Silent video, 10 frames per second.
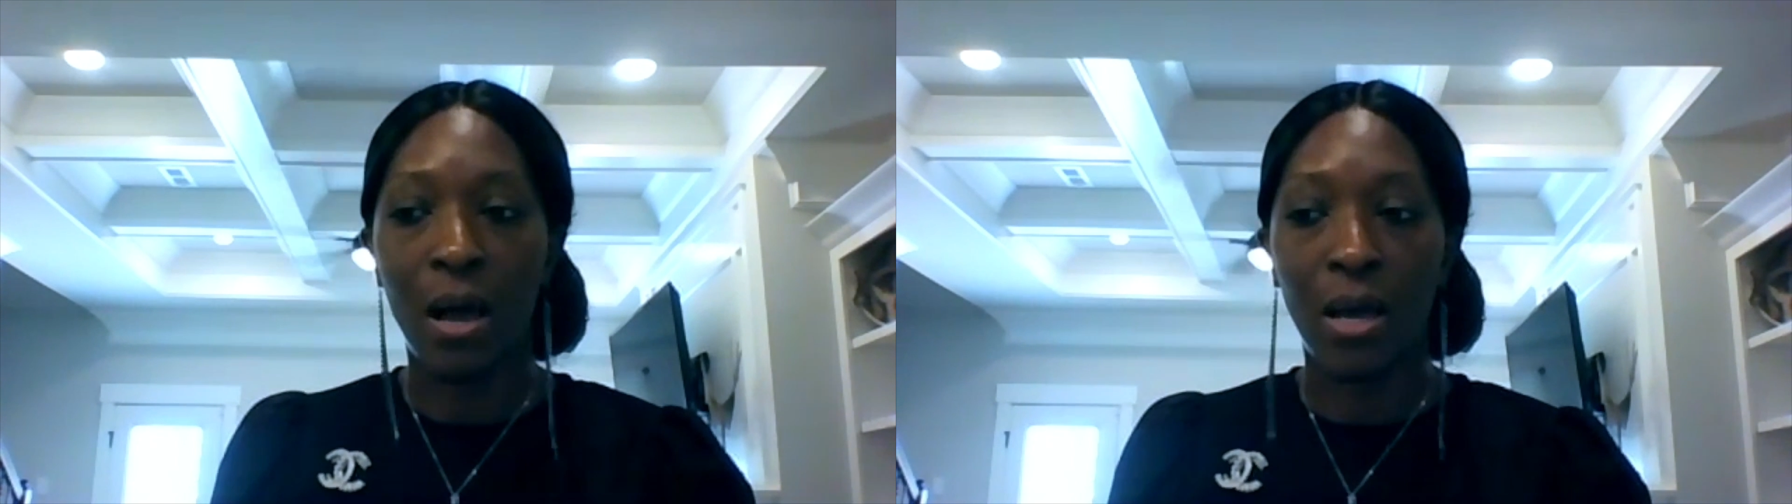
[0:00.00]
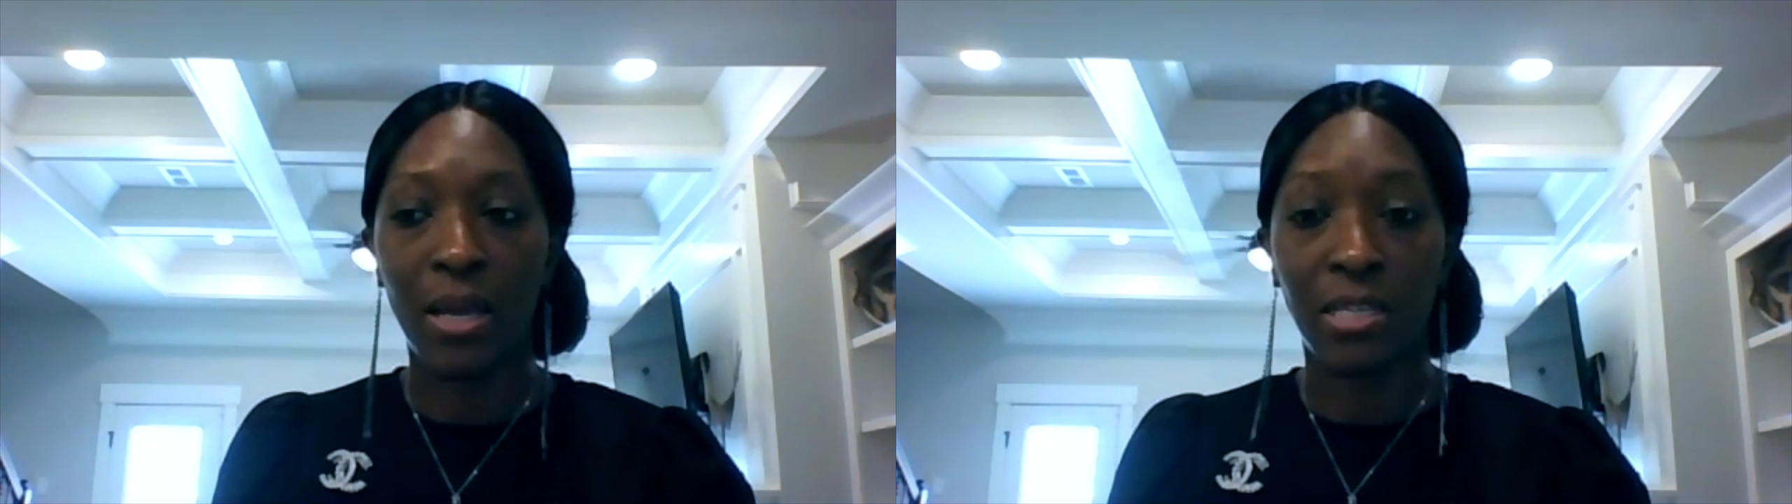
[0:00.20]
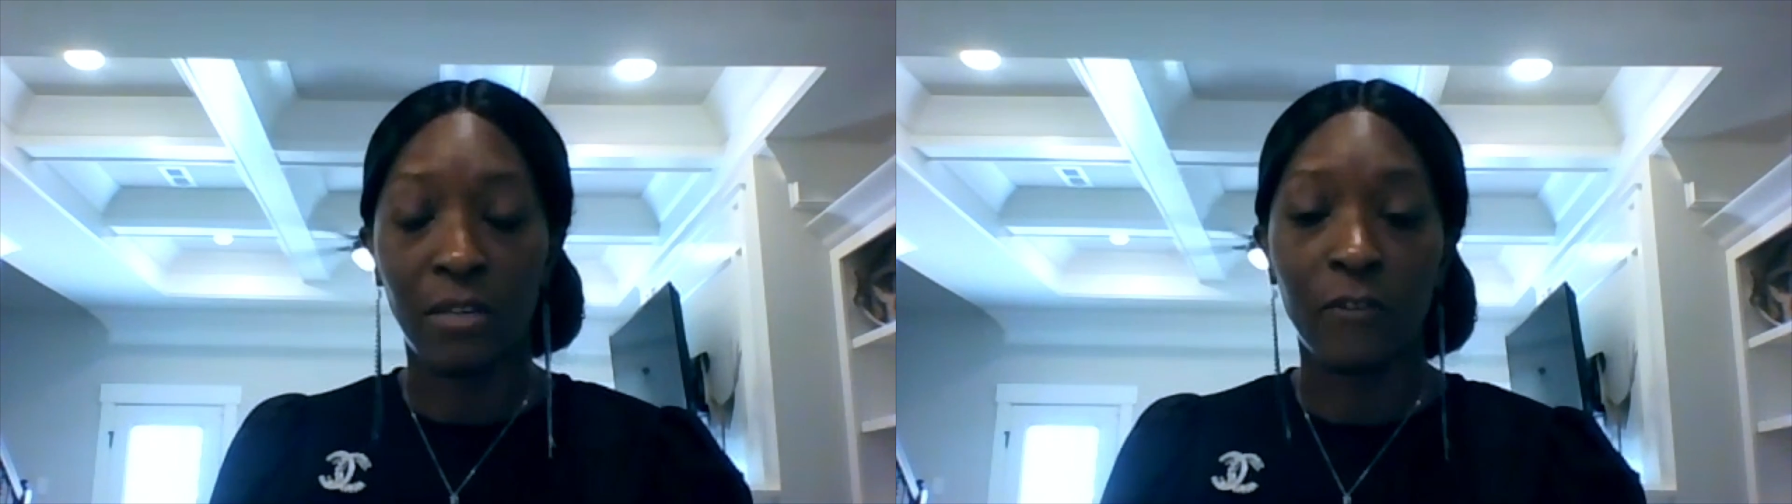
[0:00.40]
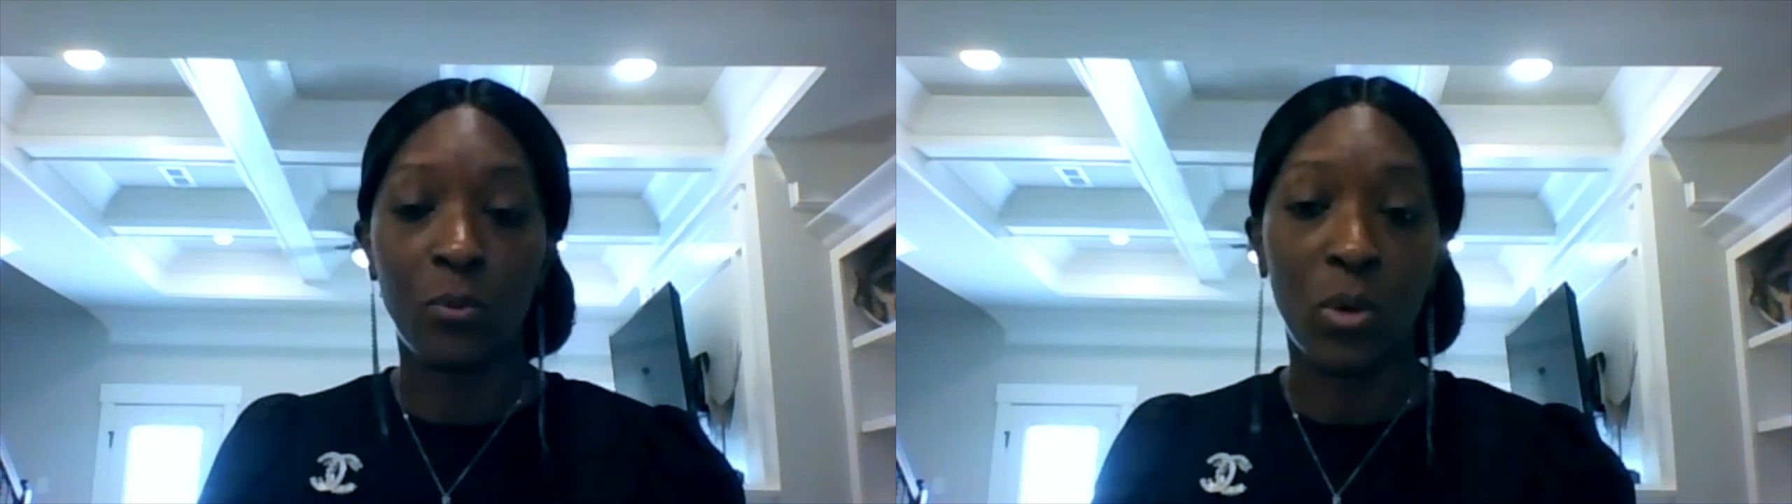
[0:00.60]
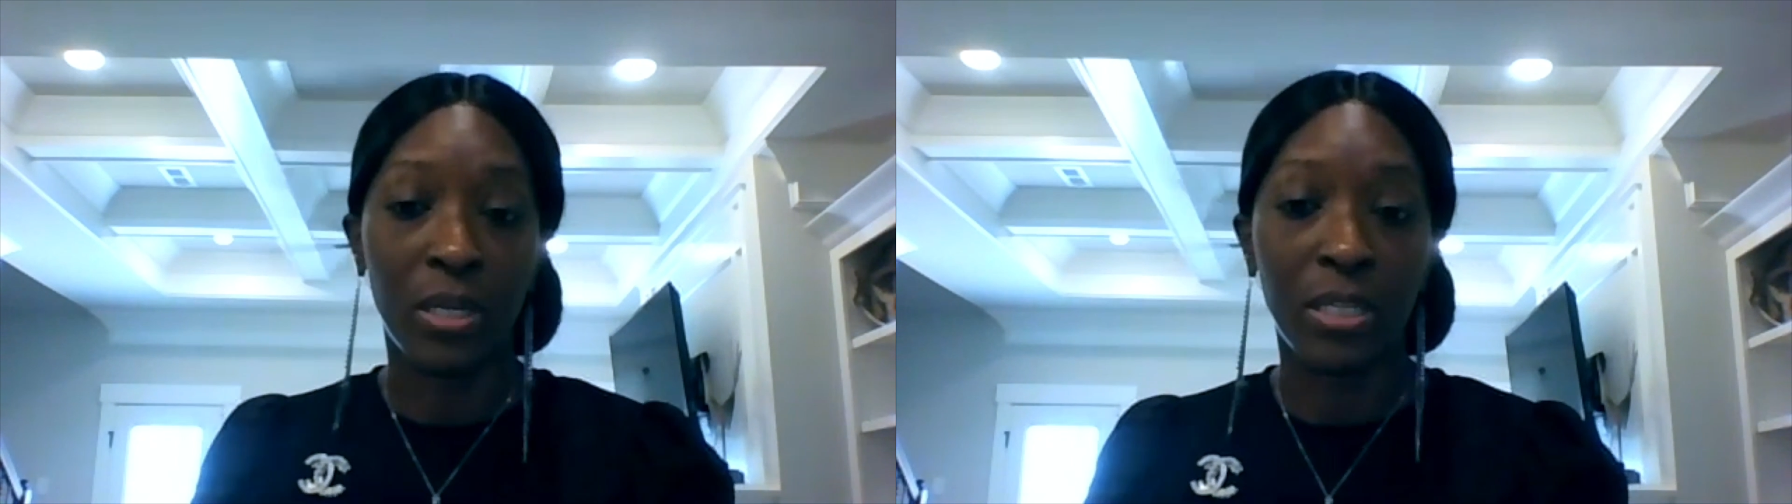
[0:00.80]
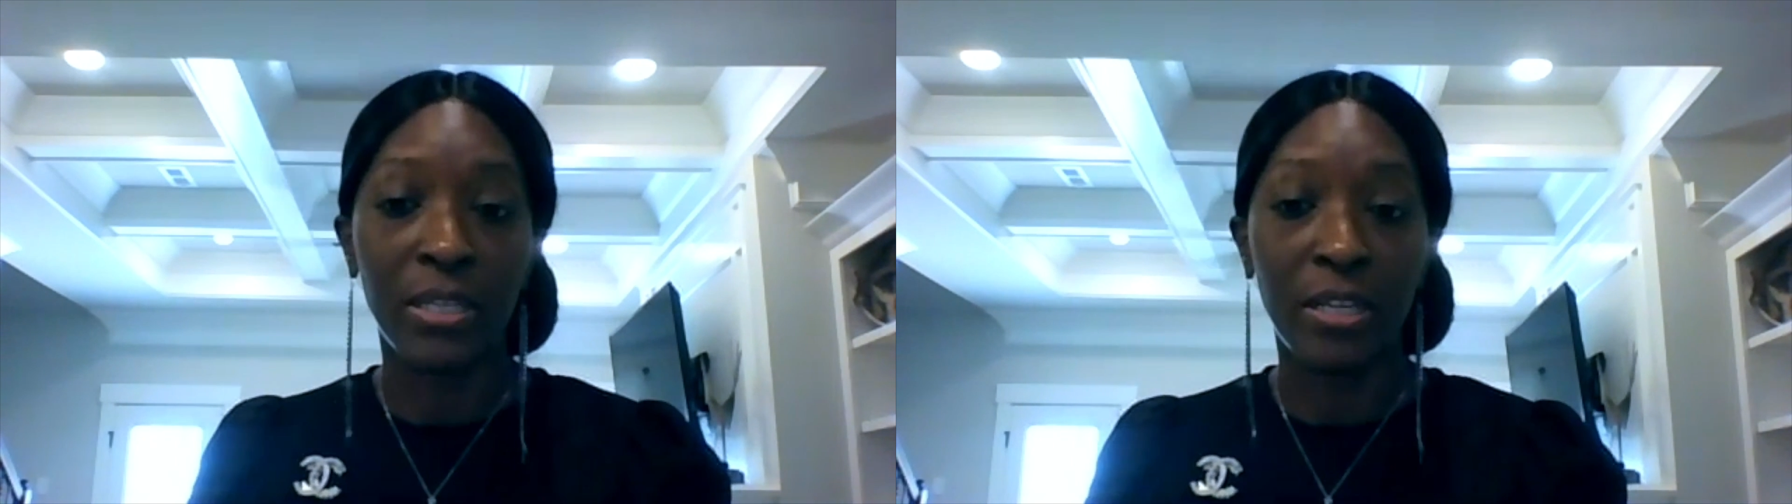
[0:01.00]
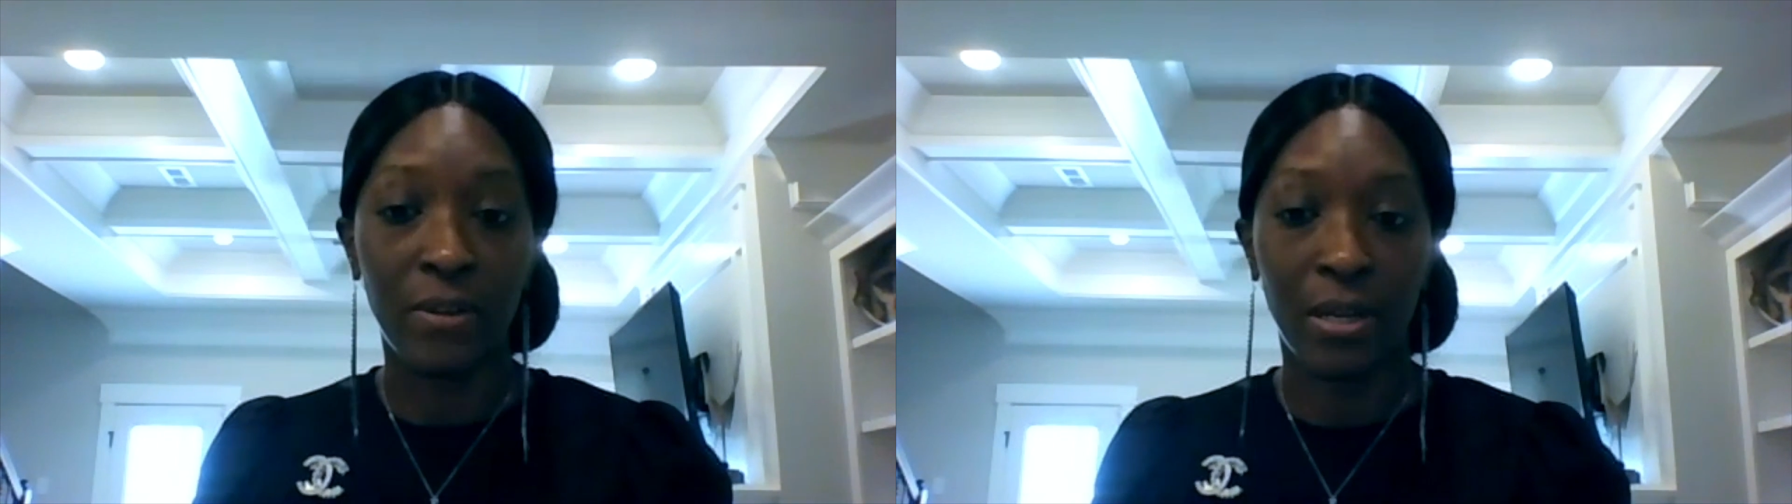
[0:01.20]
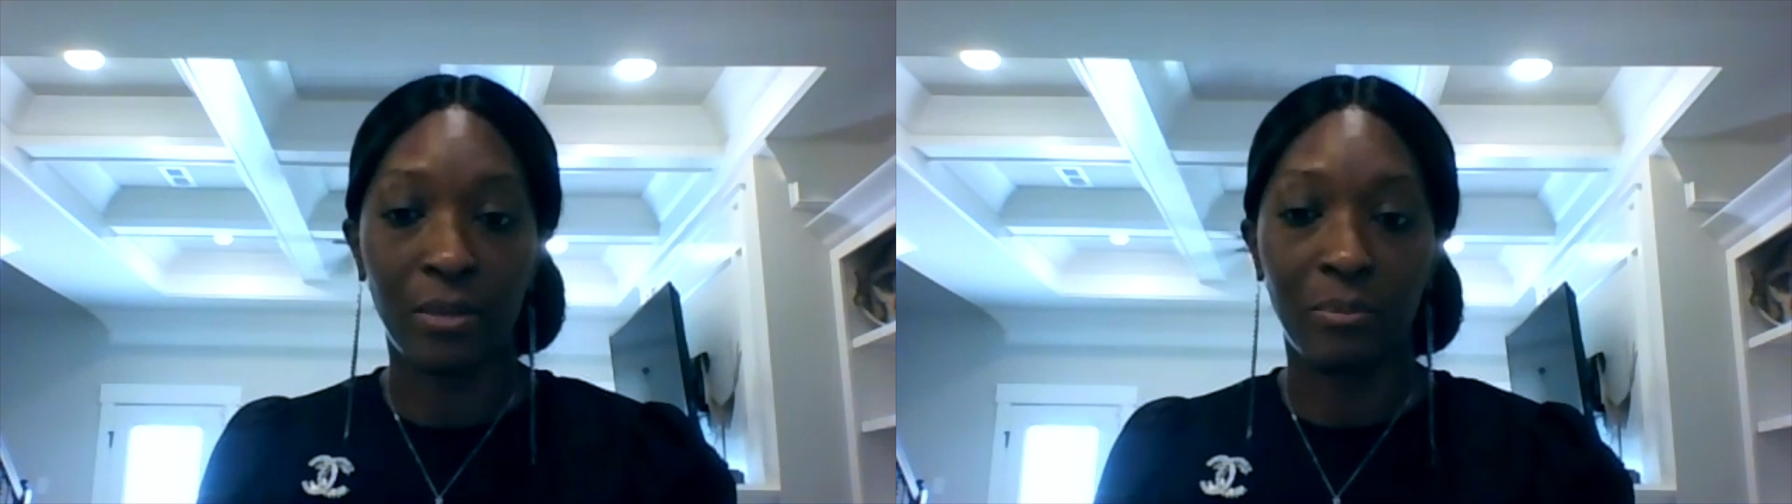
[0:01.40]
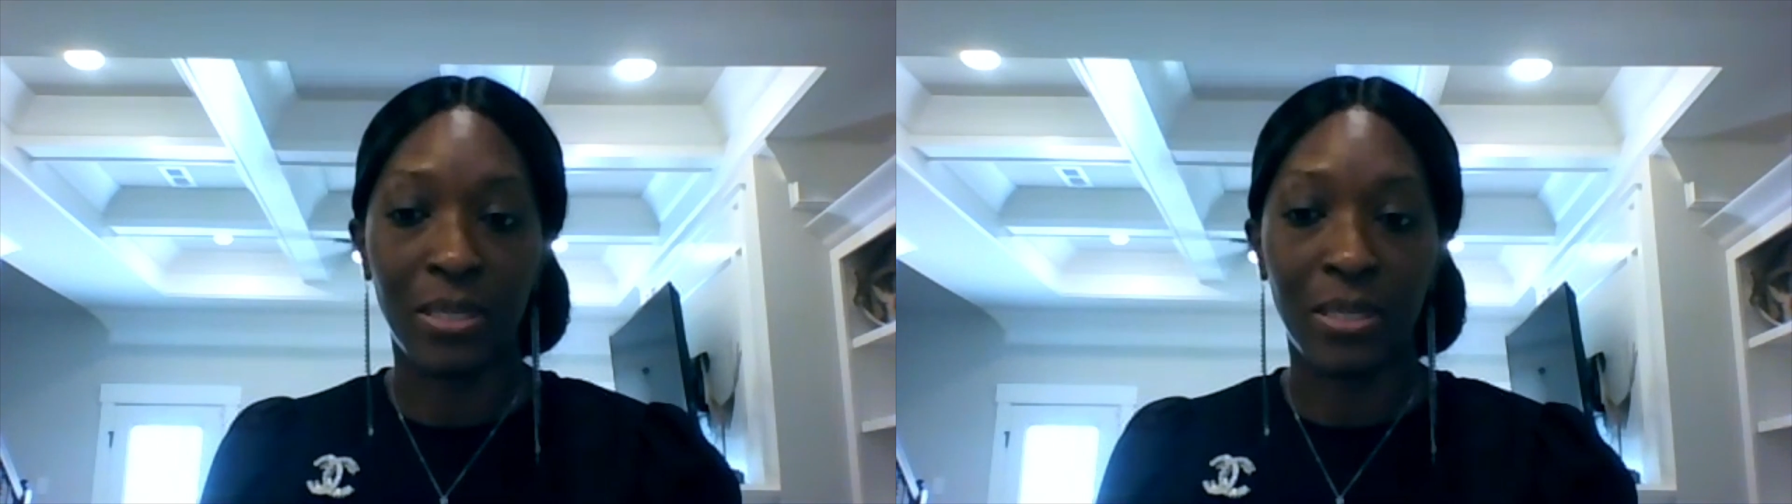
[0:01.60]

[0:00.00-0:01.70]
Is everyone clear on it?